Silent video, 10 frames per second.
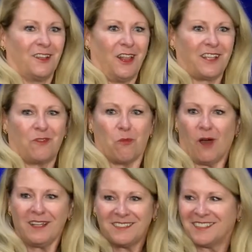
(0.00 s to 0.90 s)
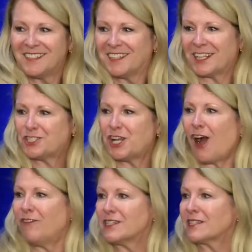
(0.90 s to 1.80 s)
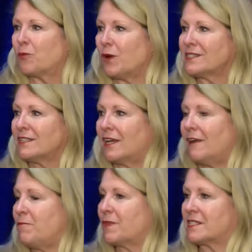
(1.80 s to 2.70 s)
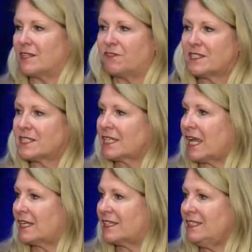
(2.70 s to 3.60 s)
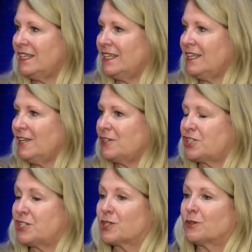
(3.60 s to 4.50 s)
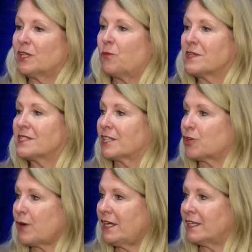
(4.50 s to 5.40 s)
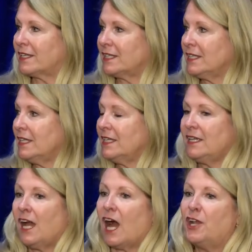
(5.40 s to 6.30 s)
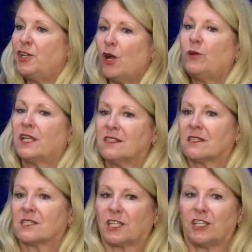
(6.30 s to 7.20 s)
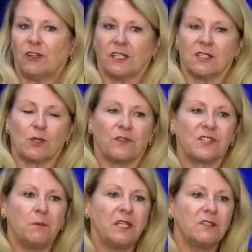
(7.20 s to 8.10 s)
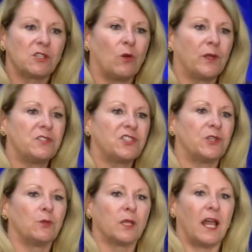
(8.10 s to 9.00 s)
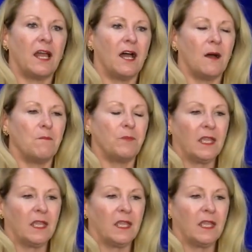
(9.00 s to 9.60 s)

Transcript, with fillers: Like, what? Like, she obviously wasn't sophisticated. She certainly wasn't accredited. A note is a security. So if somebody is going to let, um,